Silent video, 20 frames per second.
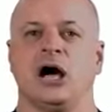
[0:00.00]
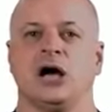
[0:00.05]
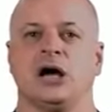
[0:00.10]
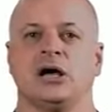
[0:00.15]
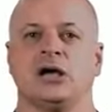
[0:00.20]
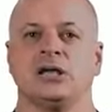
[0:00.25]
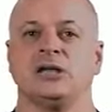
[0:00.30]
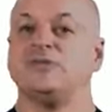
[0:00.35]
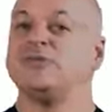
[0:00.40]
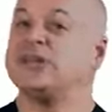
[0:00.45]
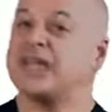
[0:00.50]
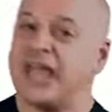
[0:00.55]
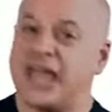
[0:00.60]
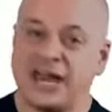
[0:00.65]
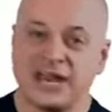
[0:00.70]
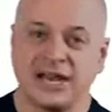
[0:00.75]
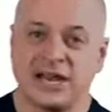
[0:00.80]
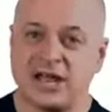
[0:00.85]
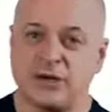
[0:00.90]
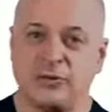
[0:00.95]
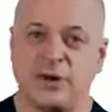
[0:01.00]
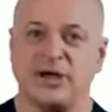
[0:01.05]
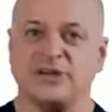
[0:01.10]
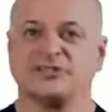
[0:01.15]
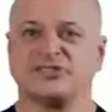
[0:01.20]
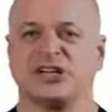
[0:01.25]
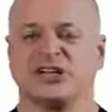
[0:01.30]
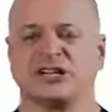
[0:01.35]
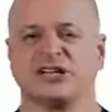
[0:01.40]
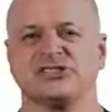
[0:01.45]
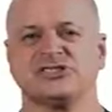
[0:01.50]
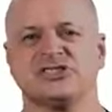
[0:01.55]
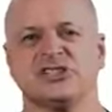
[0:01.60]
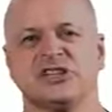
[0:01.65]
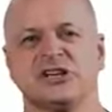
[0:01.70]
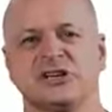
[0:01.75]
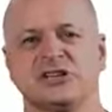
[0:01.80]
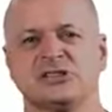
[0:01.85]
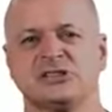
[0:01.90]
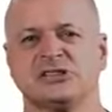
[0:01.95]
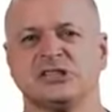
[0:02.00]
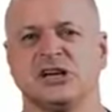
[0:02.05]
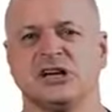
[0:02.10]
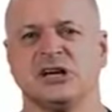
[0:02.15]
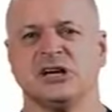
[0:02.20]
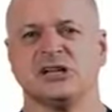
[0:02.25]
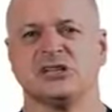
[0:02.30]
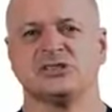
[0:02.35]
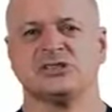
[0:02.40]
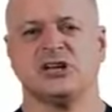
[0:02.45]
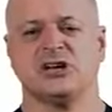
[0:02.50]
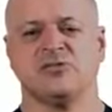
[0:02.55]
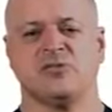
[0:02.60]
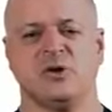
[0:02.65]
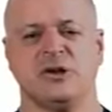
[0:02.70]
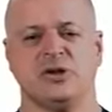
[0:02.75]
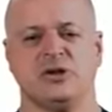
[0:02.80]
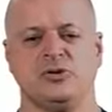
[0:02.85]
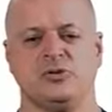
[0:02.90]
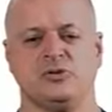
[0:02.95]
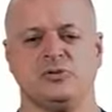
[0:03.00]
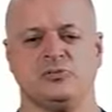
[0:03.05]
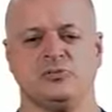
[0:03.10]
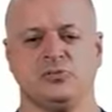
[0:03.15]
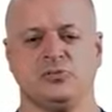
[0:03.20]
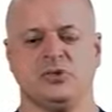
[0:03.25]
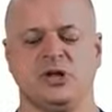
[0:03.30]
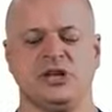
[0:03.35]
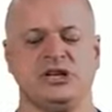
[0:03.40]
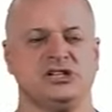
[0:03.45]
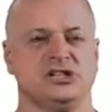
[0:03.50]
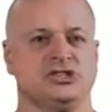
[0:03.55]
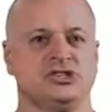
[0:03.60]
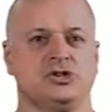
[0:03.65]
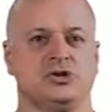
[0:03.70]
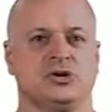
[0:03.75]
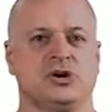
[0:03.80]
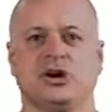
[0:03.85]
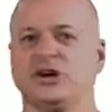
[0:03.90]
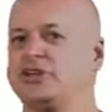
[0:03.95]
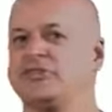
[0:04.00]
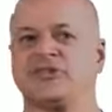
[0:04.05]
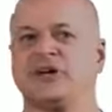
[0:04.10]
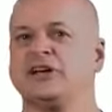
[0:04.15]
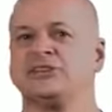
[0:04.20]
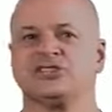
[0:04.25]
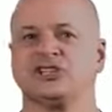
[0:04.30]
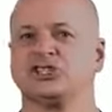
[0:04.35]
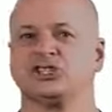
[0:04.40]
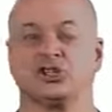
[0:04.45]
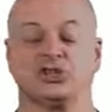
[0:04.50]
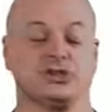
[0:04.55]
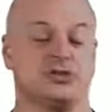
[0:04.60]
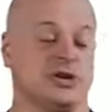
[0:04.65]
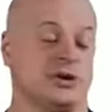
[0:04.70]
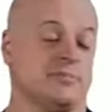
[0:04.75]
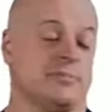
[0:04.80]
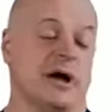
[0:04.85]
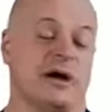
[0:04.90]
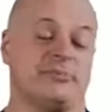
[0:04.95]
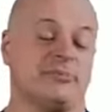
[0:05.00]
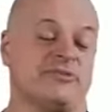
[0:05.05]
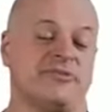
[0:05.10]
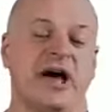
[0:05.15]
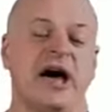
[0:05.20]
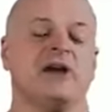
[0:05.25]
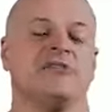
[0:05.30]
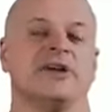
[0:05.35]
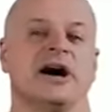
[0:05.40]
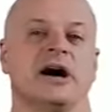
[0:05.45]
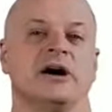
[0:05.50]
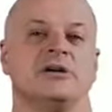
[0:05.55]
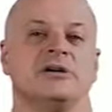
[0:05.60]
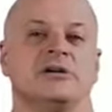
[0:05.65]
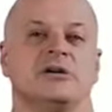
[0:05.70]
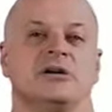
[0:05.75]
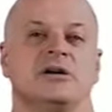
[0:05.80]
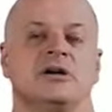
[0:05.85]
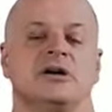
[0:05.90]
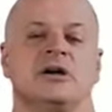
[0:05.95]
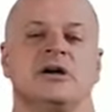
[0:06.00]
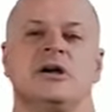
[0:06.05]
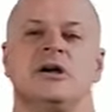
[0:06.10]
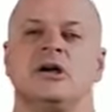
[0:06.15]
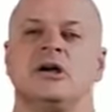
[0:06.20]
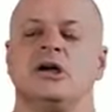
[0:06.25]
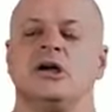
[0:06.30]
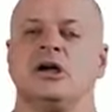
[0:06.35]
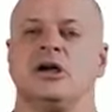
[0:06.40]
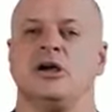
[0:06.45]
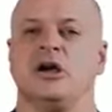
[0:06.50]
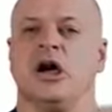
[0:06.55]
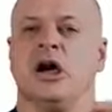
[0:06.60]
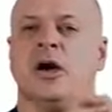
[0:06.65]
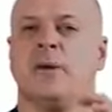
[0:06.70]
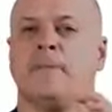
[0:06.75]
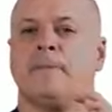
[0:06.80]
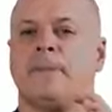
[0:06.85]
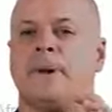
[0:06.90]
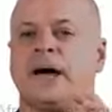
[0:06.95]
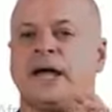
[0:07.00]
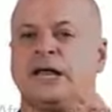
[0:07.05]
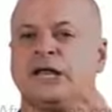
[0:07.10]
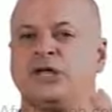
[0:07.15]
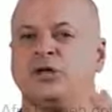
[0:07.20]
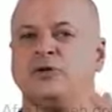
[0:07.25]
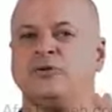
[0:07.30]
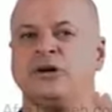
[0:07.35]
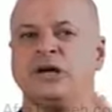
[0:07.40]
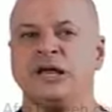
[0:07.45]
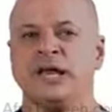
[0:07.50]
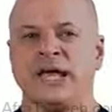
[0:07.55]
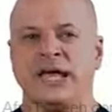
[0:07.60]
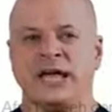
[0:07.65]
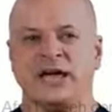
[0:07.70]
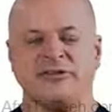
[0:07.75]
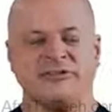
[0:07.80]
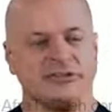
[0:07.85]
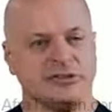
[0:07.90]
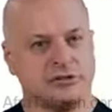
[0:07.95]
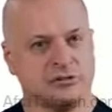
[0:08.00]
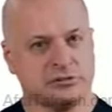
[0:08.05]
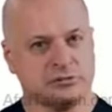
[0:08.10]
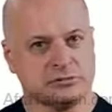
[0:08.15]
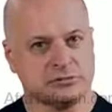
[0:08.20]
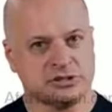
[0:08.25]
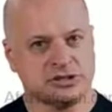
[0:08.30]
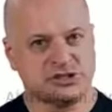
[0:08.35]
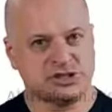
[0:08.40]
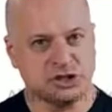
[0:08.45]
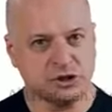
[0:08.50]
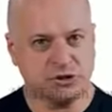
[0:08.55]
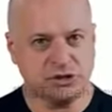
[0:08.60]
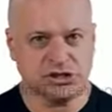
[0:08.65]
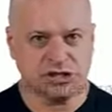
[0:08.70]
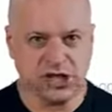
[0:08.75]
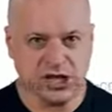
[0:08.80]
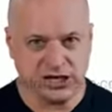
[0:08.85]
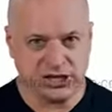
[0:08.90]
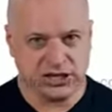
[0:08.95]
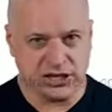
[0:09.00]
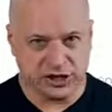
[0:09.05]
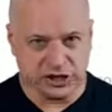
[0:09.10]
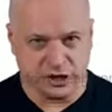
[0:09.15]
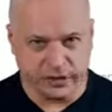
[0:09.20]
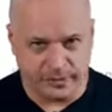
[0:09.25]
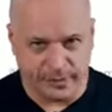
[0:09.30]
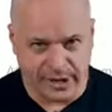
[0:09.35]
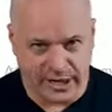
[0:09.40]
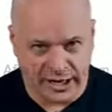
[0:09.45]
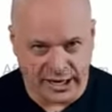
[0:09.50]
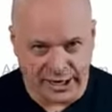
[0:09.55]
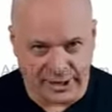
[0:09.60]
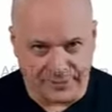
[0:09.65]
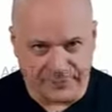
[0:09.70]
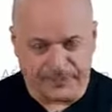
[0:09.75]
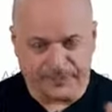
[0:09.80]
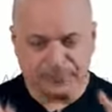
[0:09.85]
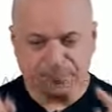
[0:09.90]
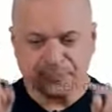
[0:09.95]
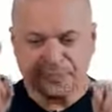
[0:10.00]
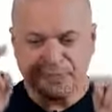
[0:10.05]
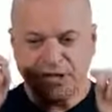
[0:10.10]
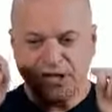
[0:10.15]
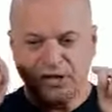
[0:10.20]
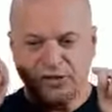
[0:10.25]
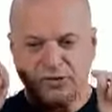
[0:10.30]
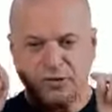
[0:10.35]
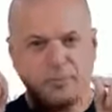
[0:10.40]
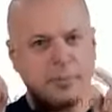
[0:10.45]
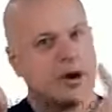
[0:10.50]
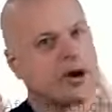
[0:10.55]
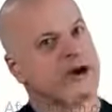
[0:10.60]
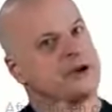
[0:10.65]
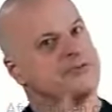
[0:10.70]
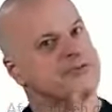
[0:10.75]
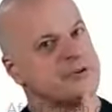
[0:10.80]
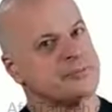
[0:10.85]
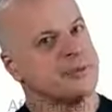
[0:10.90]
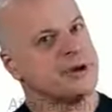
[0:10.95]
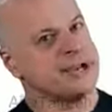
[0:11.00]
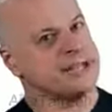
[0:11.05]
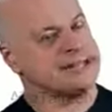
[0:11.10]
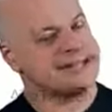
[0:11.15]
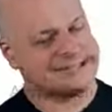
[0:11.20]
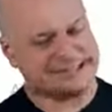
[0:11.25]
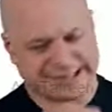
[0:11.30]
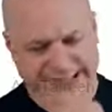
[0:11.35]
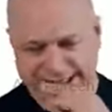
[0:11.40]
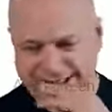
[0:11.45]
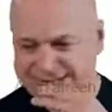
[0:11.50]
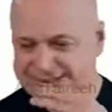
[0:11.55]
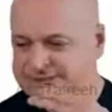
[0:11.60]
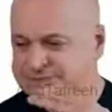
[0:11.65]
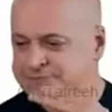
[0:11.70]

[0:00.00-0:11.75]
even Canon A waves like this, they're signs of when you didn't just do cardiothoracic surgery and pop the valve out. But you're going to have to dissociate in your brain the part of your brain that says,